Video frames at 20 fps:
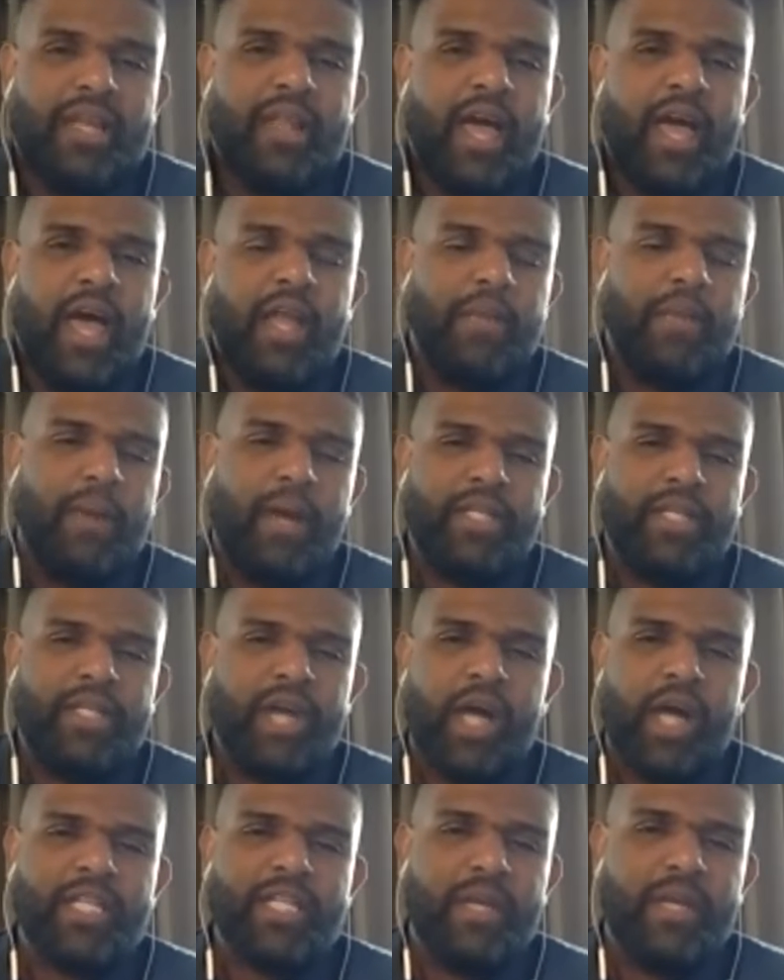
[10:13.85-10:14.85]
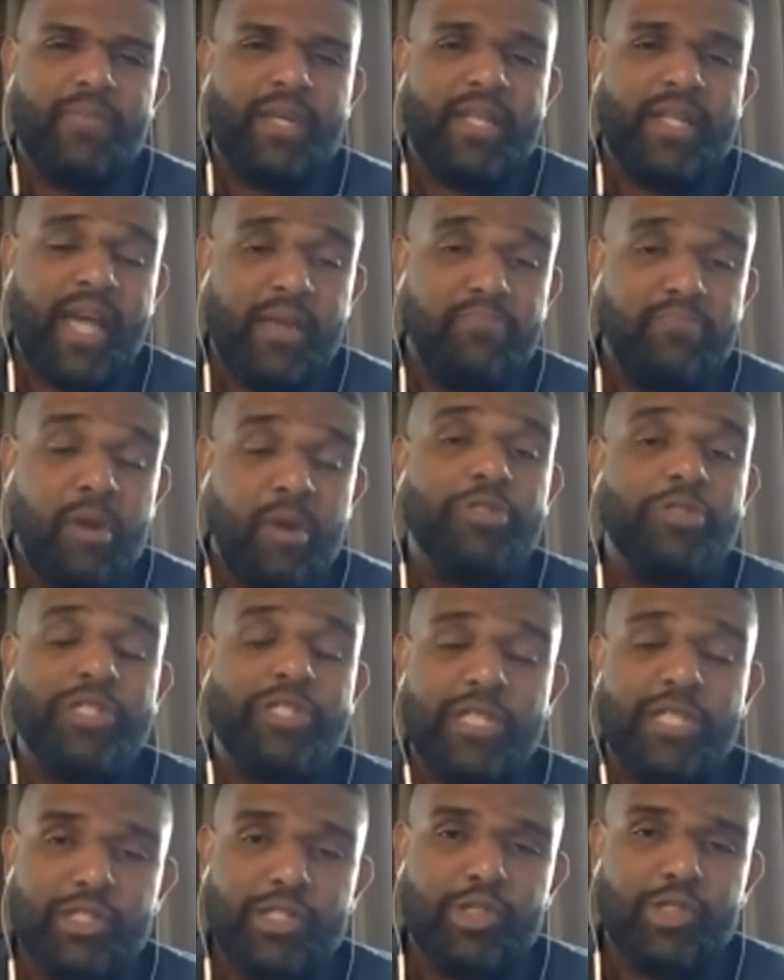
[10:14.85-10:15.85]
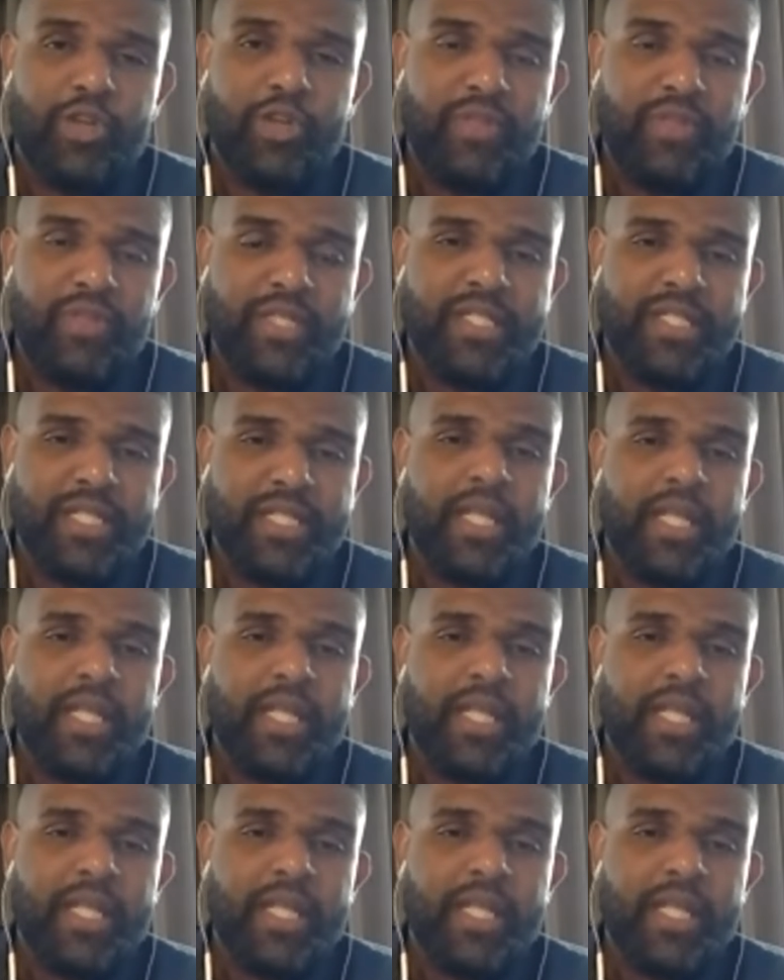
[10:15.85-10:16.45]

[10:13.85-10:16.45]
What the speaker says: and by talked I mean I mostly sort of listened.